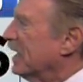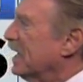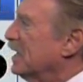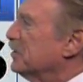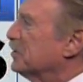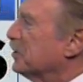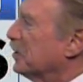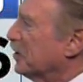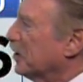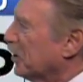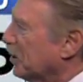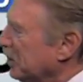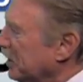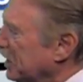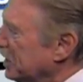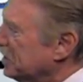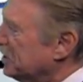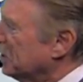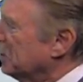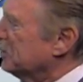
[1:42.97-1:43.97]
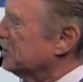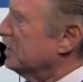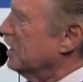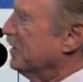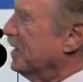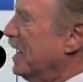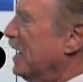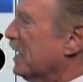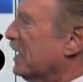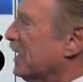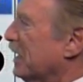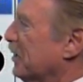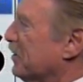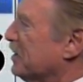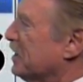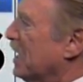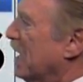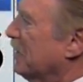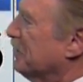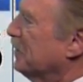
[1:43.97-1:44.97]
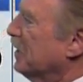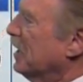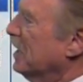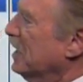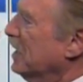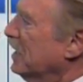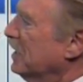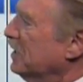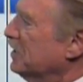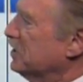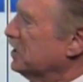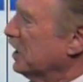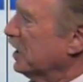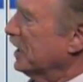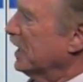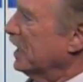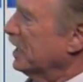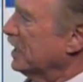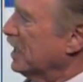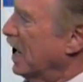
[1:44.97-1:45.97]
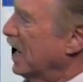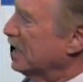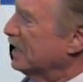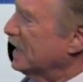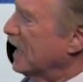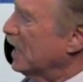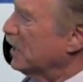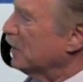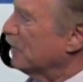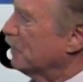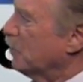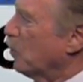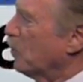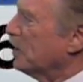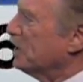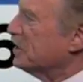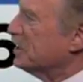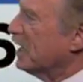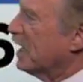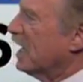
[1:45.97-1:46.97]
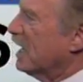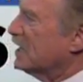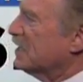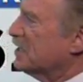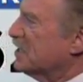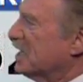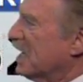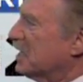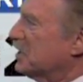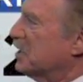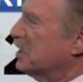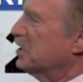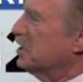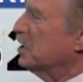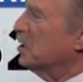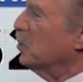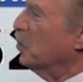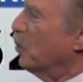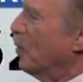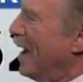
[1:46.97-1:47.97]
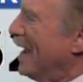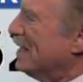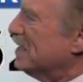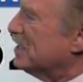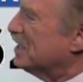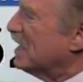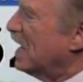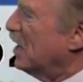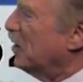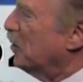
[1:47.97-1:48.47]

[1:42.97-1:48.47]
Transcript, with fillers: into early Tuesday, then it clears up. Chilly at night, down to 40s again, 62 Wednesday,